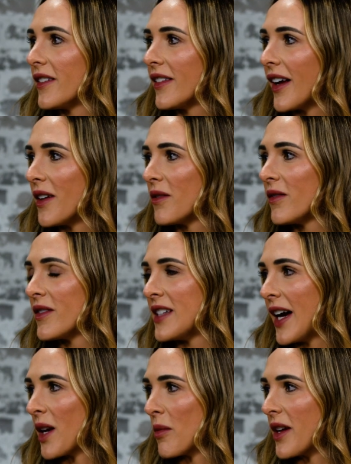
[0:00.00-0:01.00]

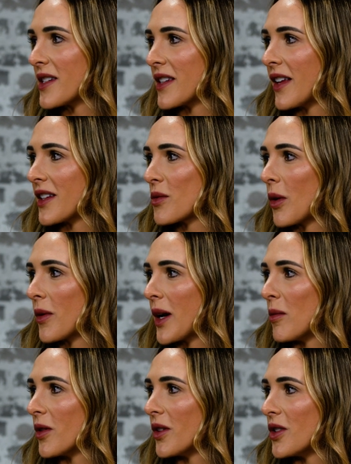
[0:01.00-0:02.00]
database, and that's what we're
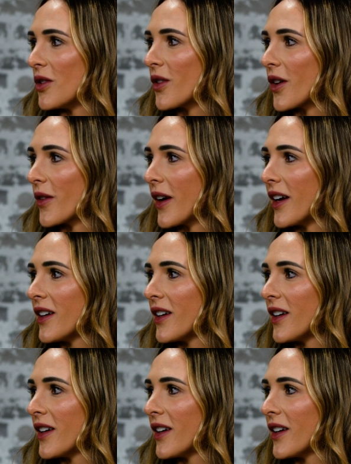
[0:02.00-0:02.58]
able to do, though, right?